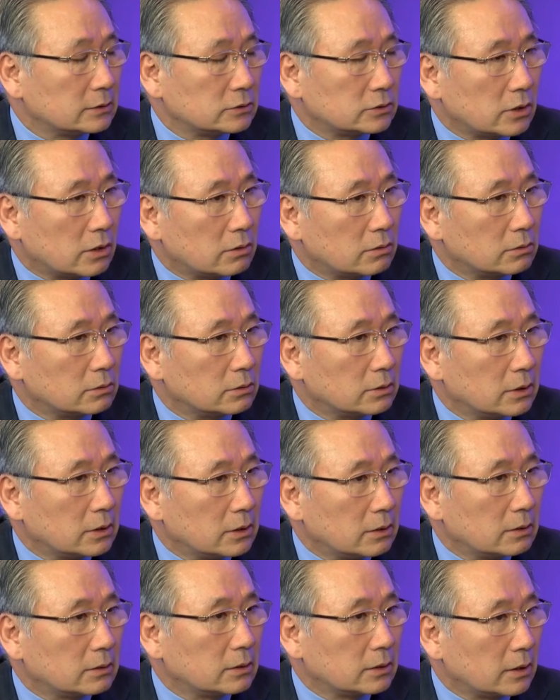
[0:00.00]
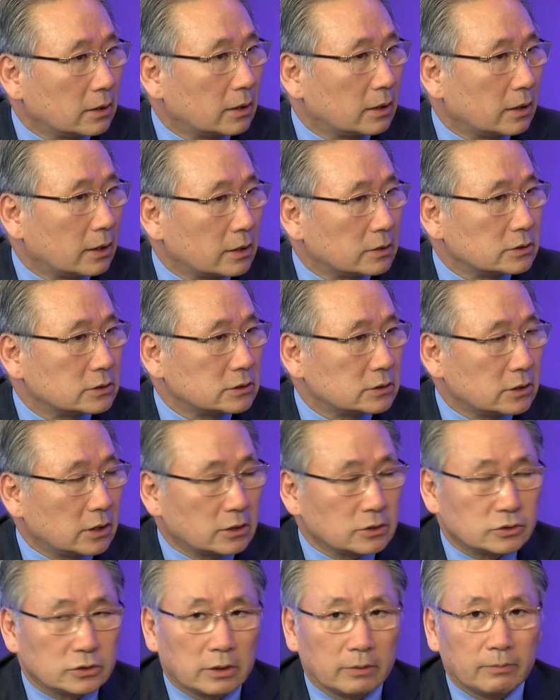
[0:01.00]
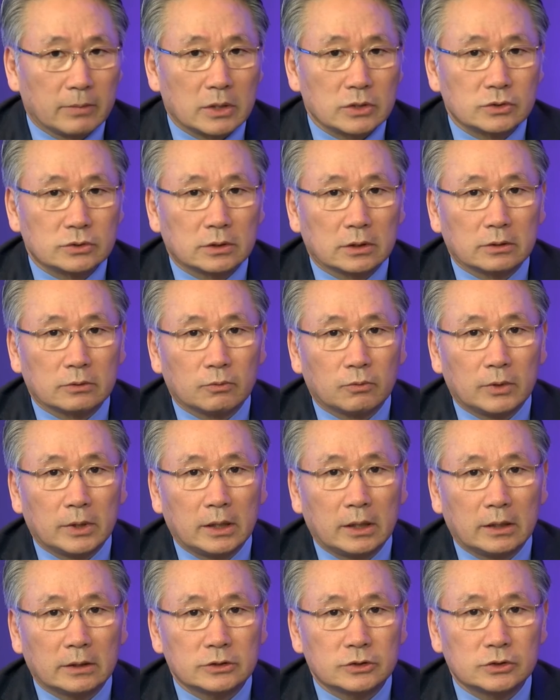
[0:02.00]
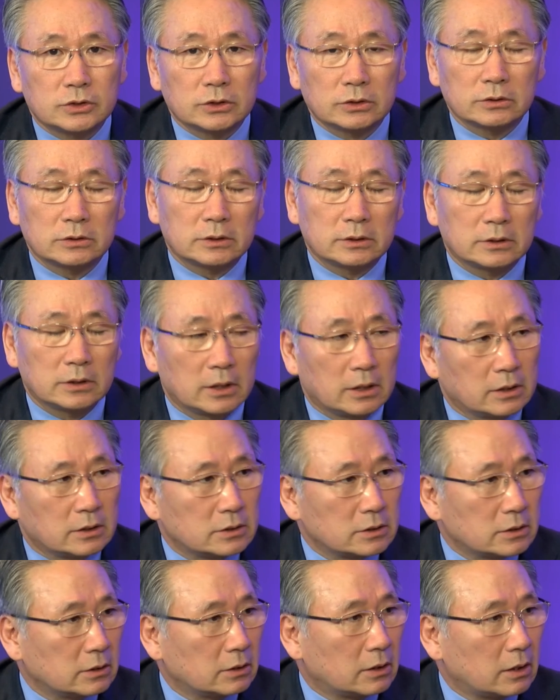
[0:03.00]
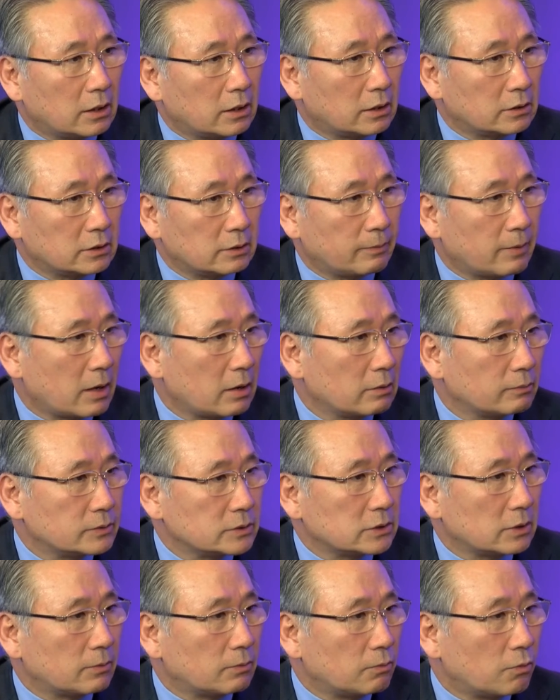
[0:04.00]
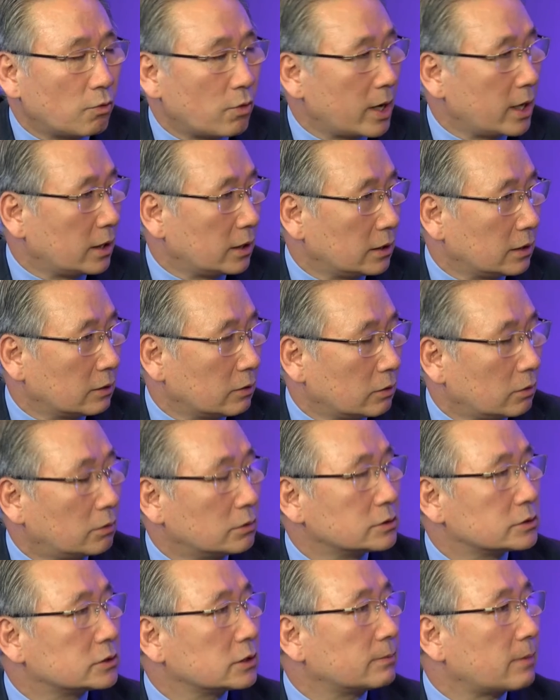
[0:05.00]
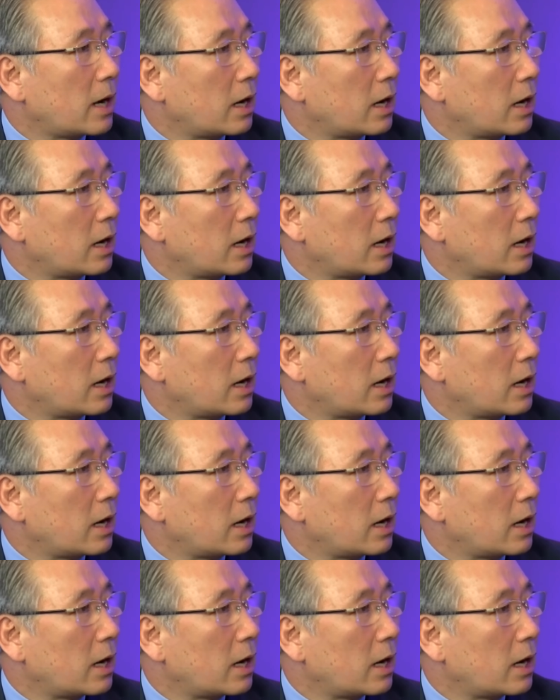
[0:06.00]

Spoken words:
So as Xian Chen mentioned, we should develop some way or some